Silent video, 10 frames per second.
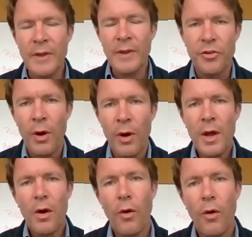So
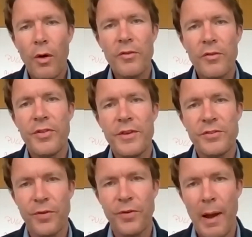all of
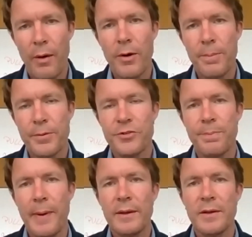this from our
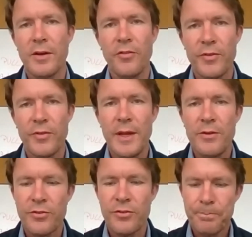perspective
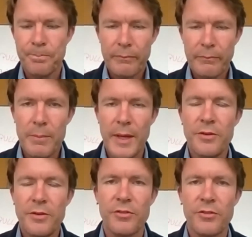means
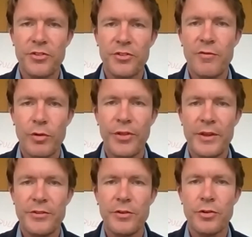means that several
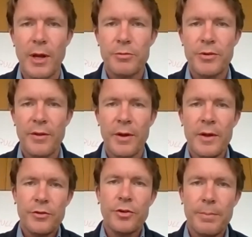things need to come together.
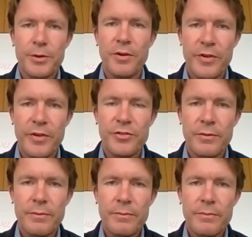The computer
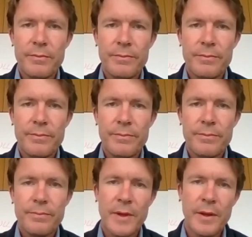vision,
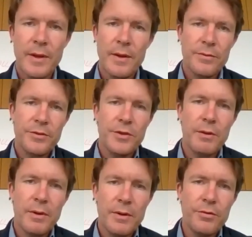
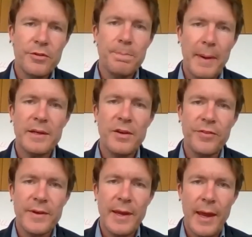the
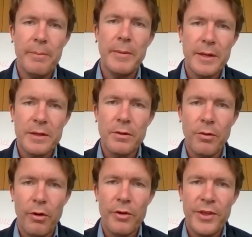respective chemical
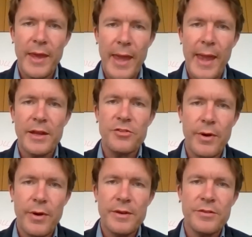or the
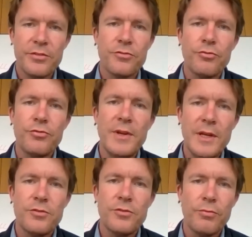actuators to
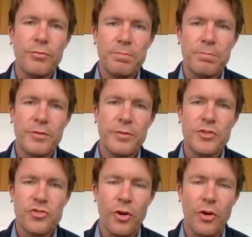really do the
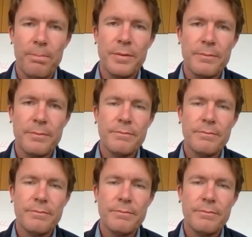job,